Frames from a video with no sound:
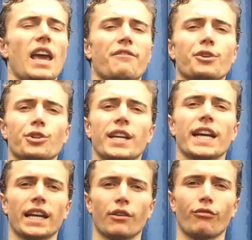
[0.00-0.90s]
if you're
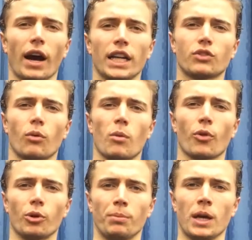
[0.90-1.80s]
taking advice from
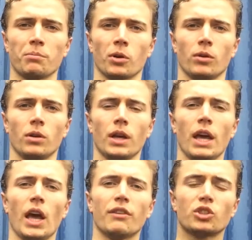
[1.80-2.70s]
other people,
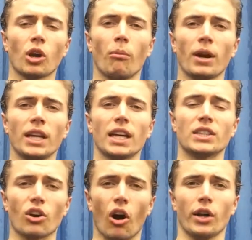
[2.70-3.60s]
if somebody
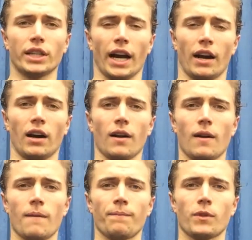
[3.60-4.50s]
is out there,
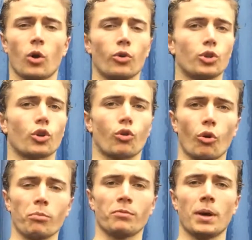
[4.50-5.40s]
or there's a
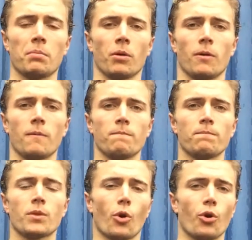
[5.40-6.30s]
group of people,
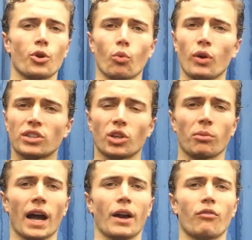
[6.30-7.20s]
or you're with
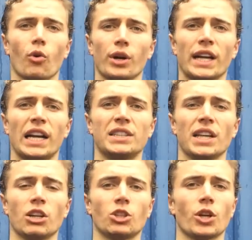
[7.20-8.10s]
some kind of
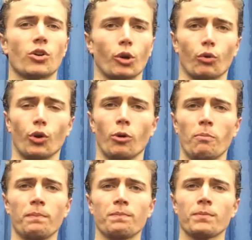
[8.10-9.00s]
organization or group,
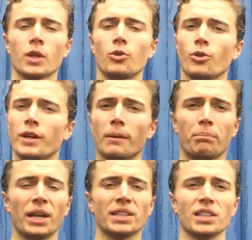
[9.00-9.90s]
you're in the
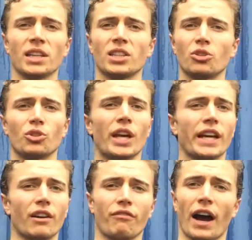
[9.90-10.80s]
business and you're
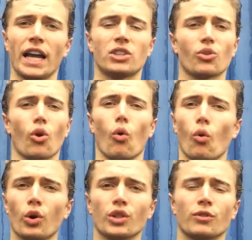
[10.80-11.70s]
taking advice or
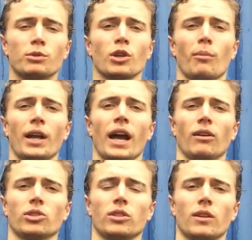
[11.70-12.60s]
orders from somebody
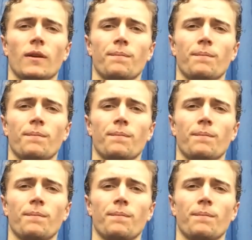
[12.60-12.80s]
else,